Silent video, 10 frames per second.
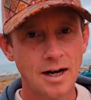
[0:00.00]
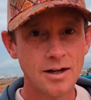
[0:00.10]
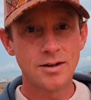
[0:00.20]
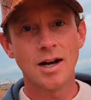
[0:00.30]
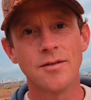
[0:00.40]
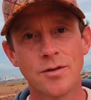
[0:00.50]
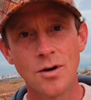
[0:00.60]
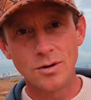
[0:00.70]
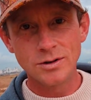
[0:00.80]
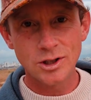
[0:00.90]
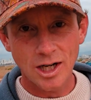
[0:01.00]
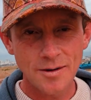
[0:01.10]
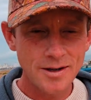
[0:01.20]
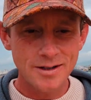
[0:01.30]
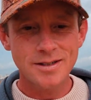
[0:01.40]
I'd have cold
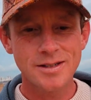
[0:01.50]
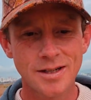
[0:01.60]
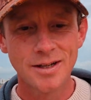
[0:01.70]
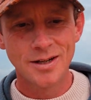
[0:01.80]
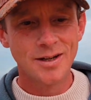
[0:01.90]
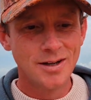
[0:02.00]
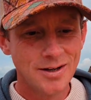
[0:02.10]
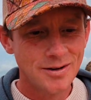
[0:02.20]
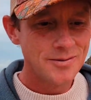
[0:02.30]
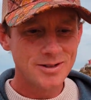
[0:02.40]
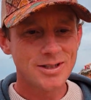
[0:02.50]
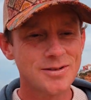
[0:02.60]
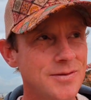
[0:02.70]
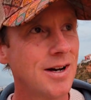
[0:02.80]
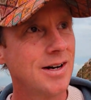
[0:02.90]
showers, which
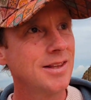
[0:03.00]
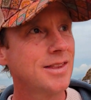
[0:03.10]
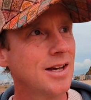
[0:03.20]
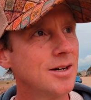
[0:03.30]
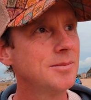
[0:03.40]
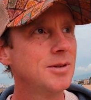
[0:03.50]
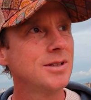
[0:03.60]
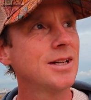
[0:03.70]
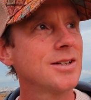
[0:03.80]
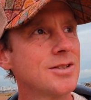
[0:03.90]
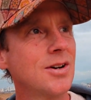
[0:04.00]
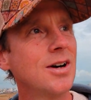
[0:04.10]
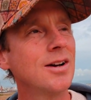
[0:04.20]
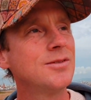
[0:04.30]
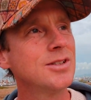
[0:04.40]
is very therapeutic.
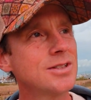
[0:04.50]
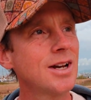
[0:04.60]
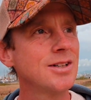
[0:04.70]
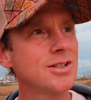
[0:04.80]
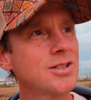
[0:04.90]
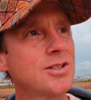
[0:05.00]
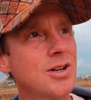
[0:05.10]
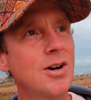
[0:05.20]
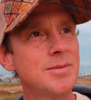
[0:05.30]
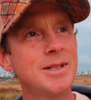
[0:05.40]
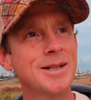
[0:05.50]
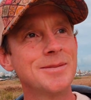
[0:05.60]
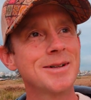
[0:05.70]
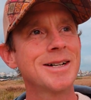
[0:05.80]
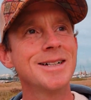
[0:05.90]
Sorry, I just stopped here
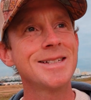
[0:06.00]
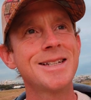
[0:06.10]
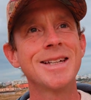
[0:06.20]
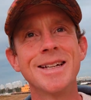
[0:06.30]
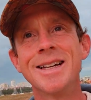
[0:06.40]
because